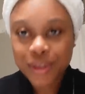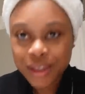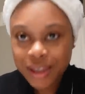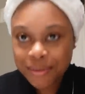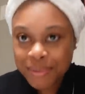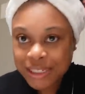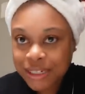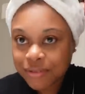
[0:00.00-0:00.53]

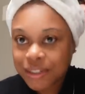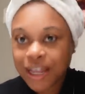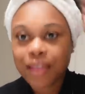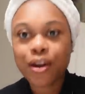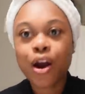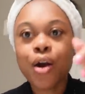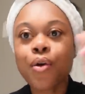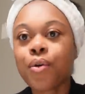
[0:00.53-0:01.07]
get myself
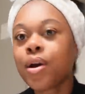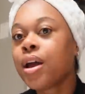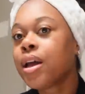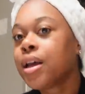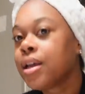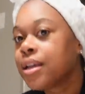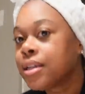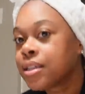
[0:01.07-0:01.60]
together. Oh,
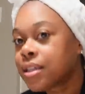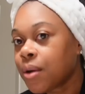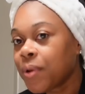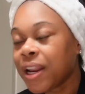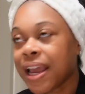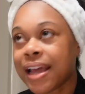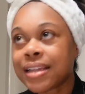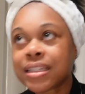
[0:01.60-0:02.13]

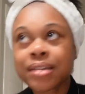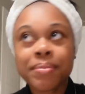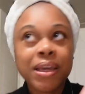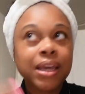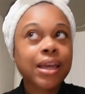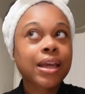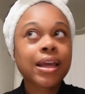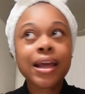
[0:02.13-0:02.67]
someone asked
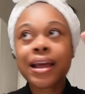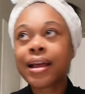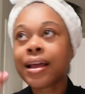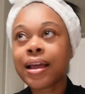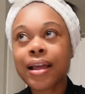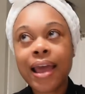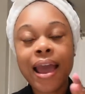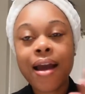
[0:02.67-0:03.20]
me
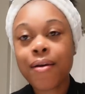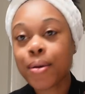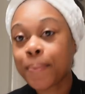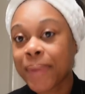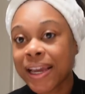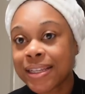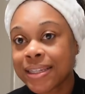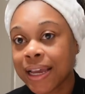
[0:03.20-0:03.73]
how I'm
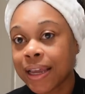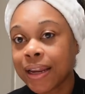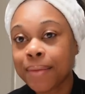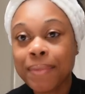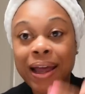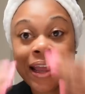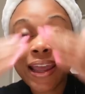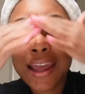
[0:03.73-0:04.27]
maintaining
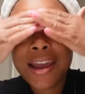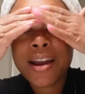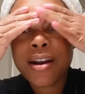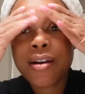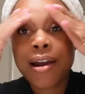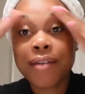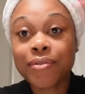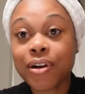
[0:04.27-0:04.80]
my
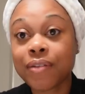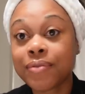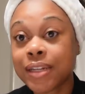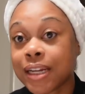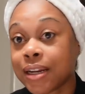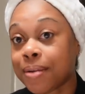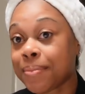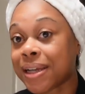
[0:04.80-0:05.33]
hair after I've
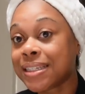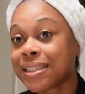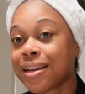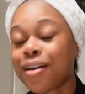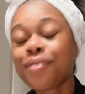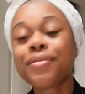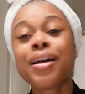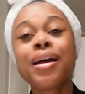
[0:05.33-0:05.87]
done it
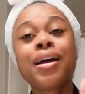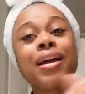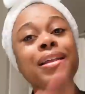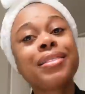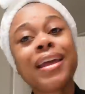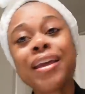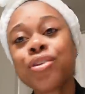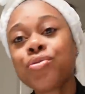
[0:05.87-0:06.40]
myself.
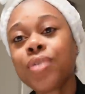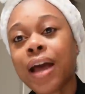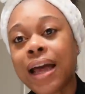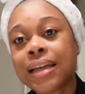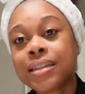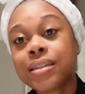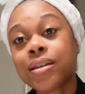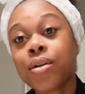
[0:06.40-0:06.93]
Thank you
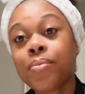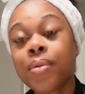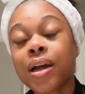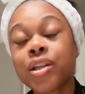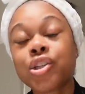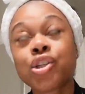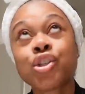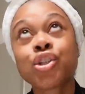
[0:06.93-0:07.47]
guys so
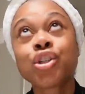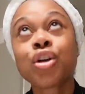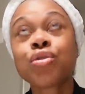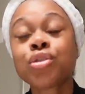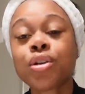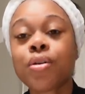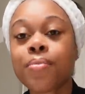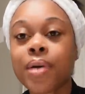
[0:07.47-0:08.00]
much, so,
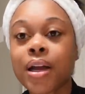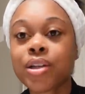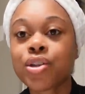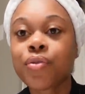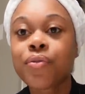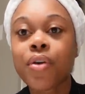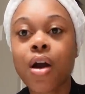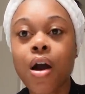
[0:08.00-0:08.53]
so much
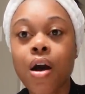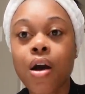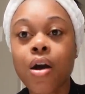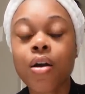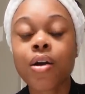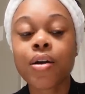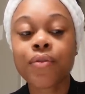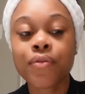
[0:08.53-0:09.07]
for
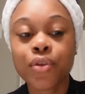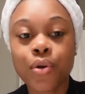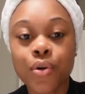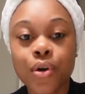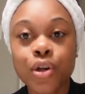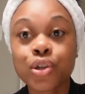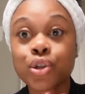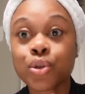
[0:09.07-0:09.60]
all of
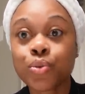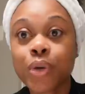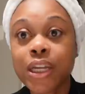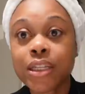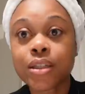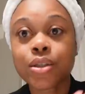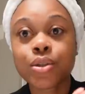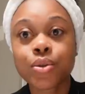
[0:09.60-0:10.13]
your
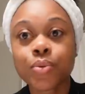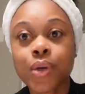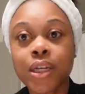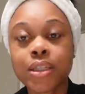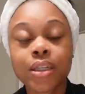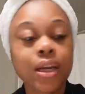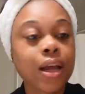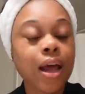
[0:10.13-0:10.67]
sweet,
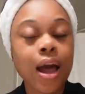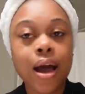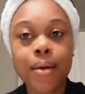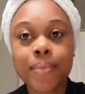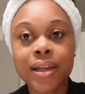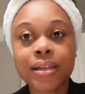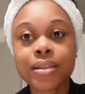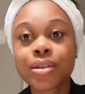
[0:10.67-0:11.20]
sweet
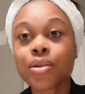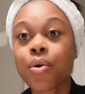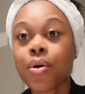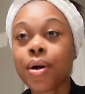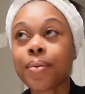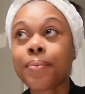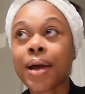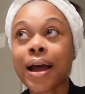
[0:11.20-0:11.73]
comments
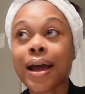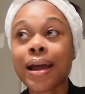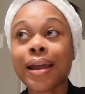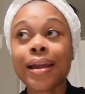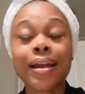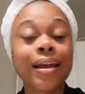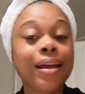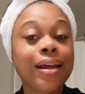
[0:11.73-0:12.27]
on
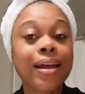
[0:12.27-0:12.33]
my